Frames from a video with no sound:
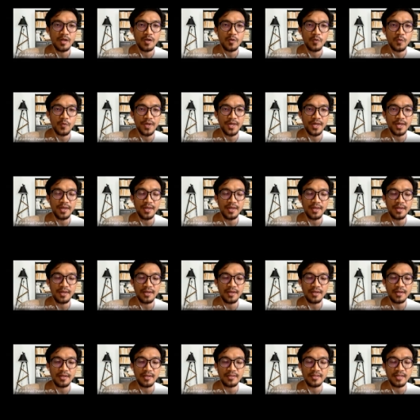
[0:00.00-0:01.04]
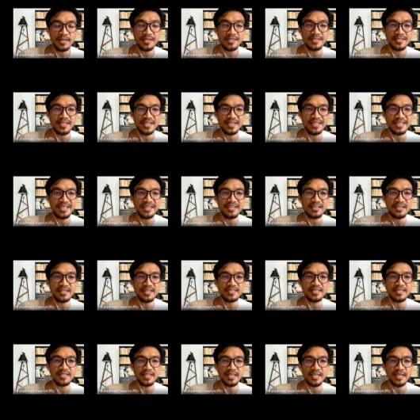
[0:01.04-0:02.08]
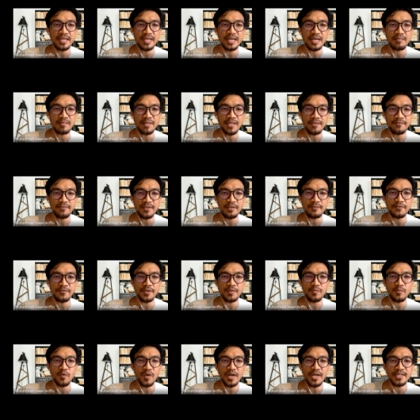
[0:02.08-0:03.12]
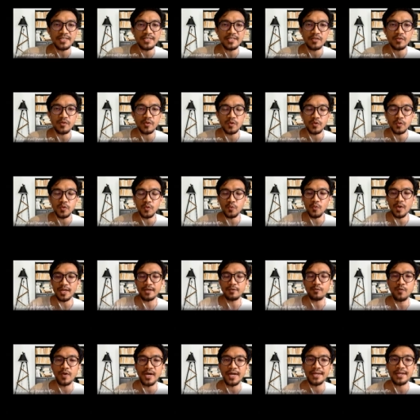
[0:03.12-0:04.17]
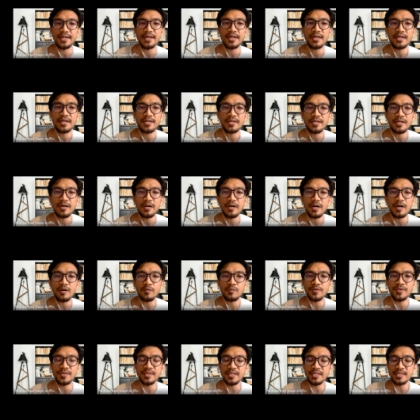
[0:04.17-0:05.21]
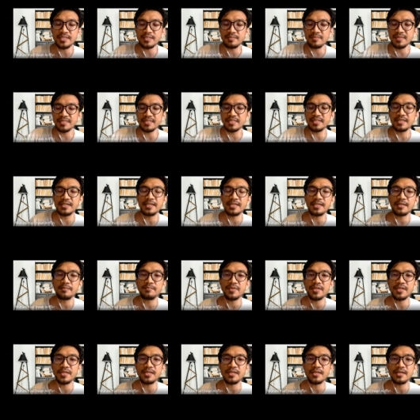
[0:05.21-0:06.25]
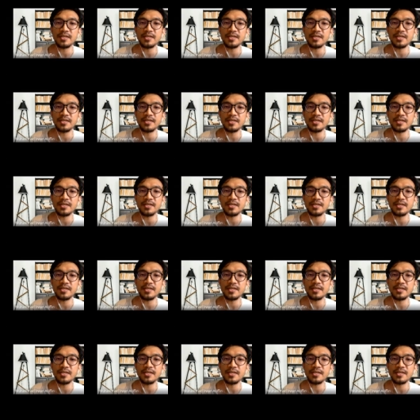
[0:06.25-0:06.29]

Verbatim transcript: where there is an increase in income level from Y0 to Y1. Now, how would this basically be,